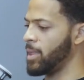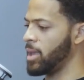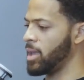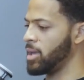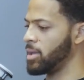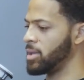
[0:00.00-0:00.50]

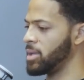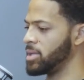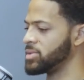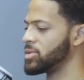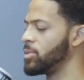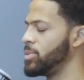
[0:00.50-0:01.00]
and
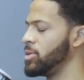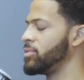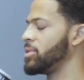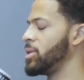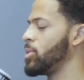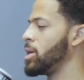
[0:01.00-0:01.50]
it's so
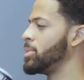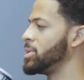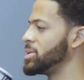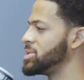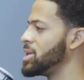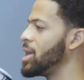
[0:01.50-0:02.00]
beautiful that we're able
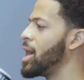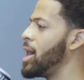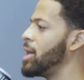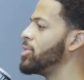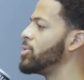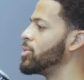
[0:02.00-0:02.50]
to see
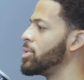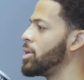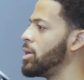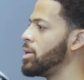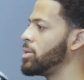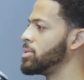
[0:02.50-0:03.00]
God through it
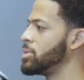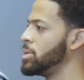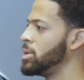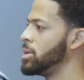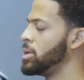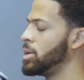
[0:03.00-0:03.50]
all.
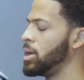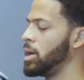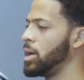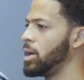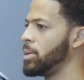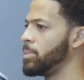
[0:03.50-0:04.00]

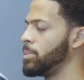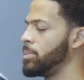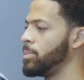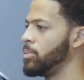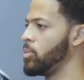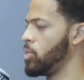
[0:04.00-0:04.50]
Um,
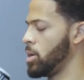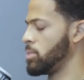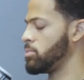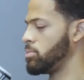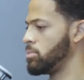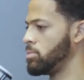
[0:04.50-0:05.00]
what
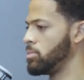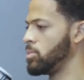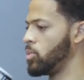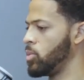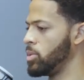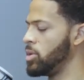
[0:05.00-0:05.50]

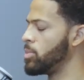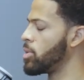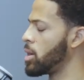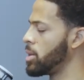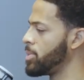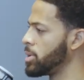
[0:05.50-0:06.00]
you
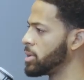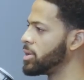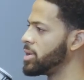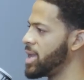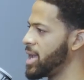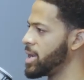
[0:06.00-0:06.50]
brought up
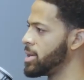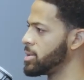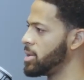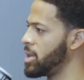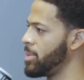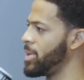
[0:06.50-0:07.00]
earlier, Nana.
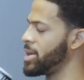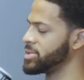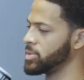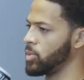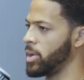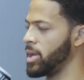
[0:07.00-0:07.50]
Nana
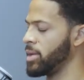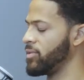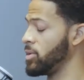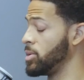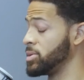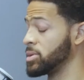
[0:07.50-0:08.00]
passed away a
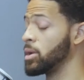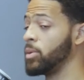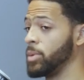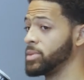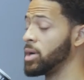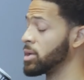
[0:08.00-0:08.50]
few years ago,
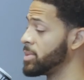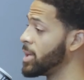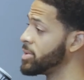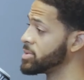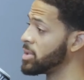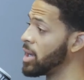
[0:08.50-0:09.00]
and we talked
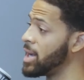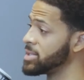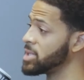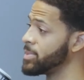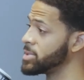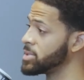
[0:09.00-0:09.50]
about this in the
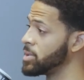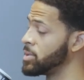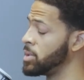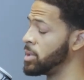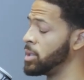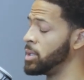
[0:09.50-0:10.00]
last
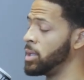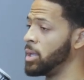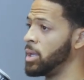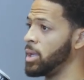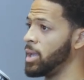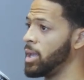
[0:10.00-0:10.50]
episode.
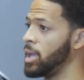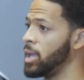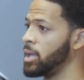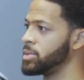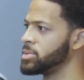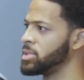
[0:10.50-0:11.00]

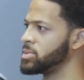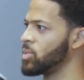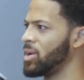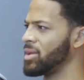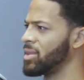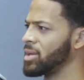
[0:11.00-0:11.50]
And it's it's
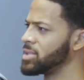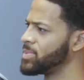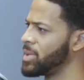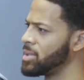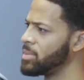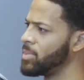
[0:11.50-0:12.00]
wild. I think it's
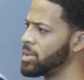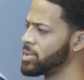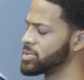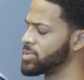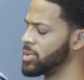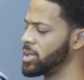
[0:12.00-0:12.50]
been been
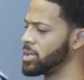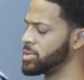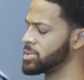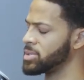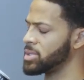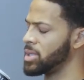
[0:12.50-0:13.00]
those three
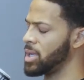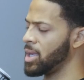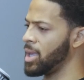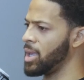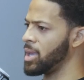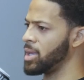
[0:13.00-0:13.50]
years
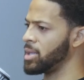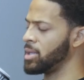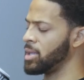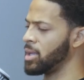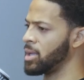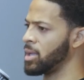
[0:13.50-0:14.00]

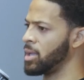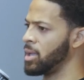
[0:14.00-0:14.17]
and uh,